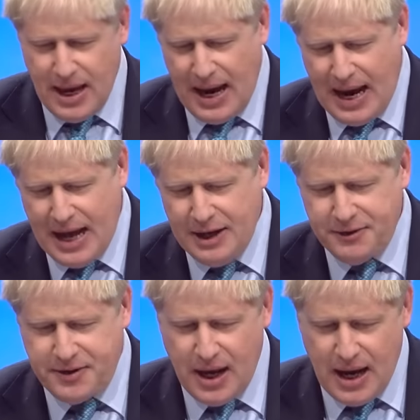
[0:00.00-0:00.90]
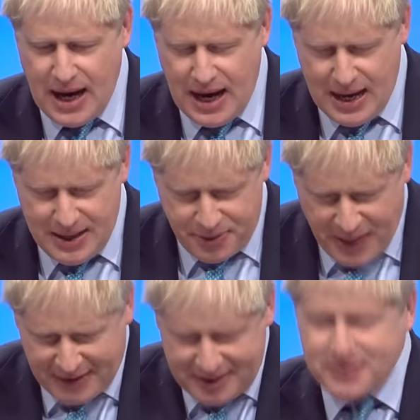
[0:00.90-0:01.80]
And uh,
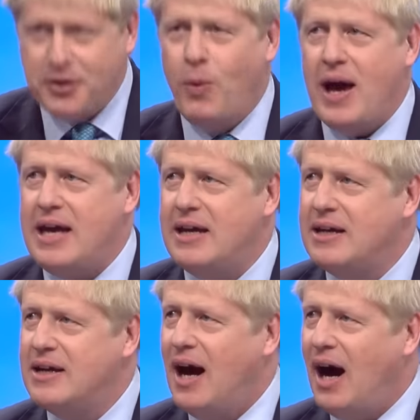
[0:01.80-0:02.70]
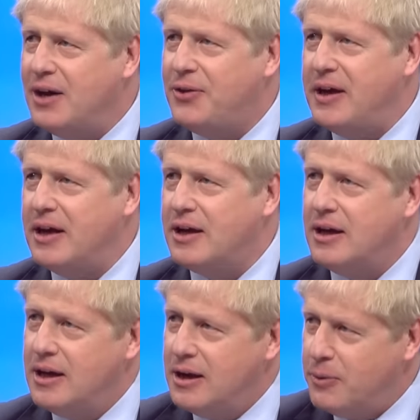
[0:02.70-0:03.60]
that is the way, I think,
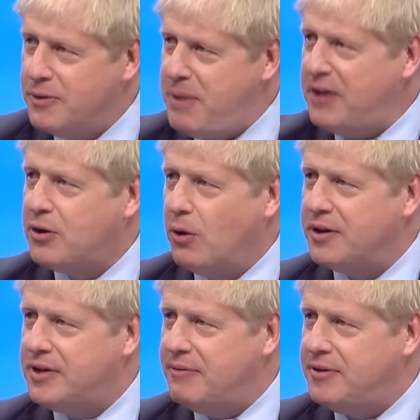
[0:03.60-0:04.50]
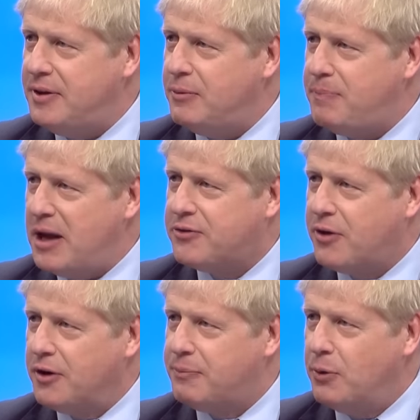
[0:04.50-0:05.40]
with better connectivity, with better
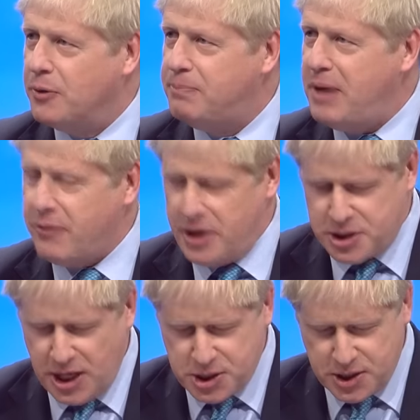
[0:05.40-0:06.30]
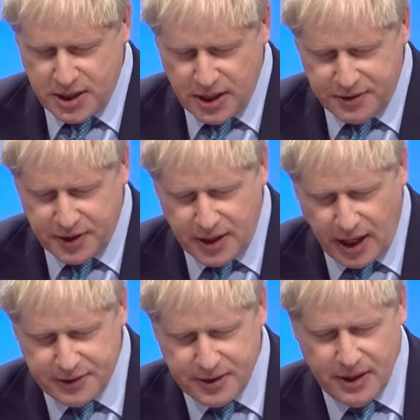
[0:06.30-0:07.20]
transport, better education, to
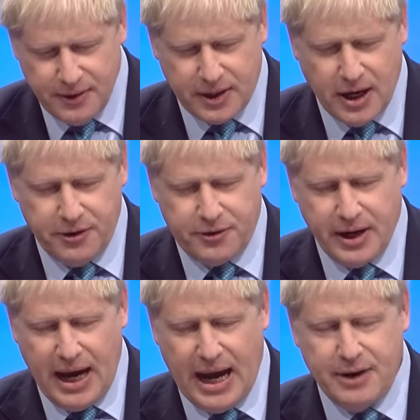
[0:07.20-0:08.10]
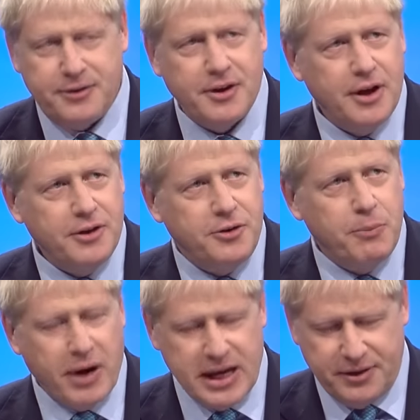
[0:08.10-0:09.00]
unite the country and to
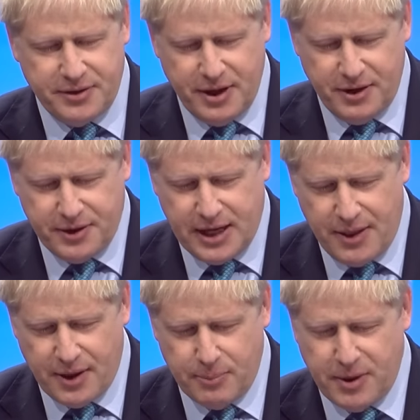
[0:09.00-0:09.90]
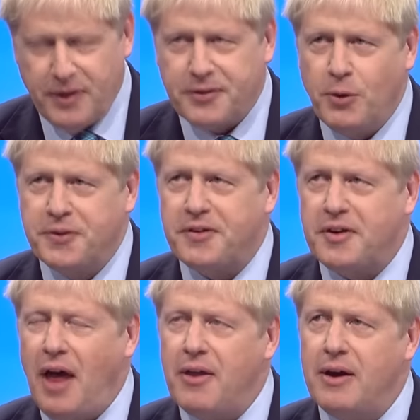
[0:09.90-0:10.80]
bring it together. But there's, of course, there's
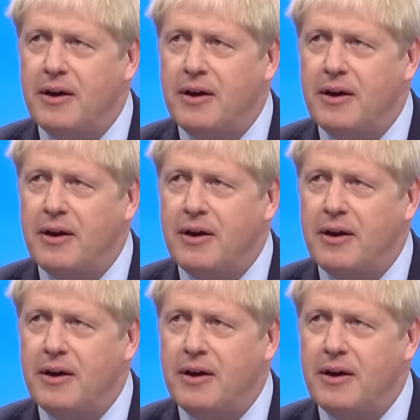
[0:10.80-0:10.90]
another